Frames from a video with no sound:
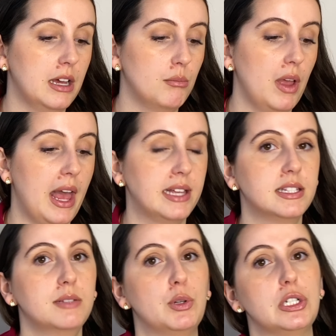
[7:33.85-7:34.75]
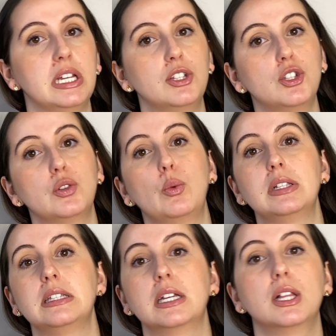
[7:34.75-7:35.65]
As pertains to what's
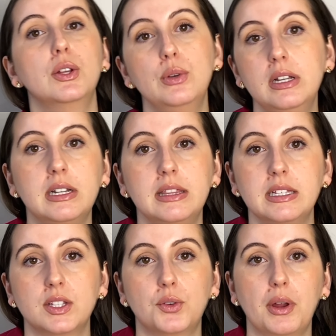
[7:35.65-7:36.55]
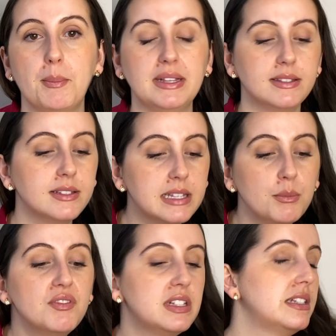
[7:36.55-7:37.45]
included in these agreements, some of
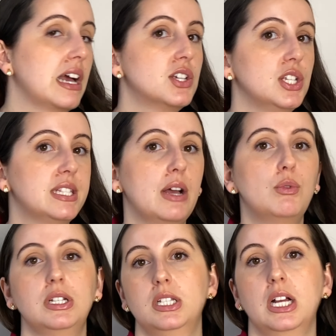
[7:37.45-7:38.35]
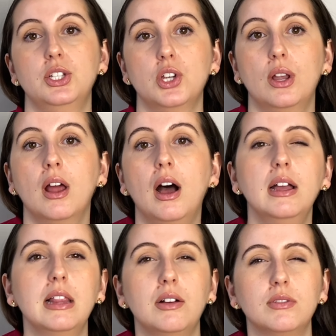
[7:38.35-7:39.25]
the sections I want to touch on high
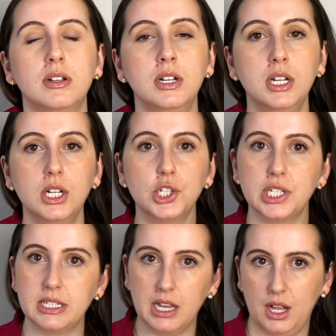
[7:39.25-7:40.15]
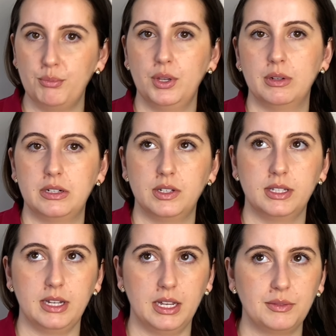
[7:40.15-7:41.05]
level just to help you
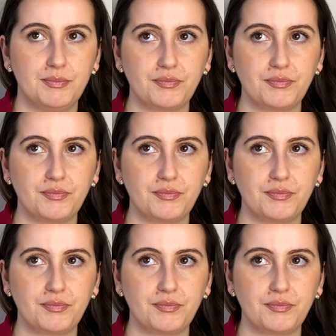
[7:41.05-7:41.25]
understand.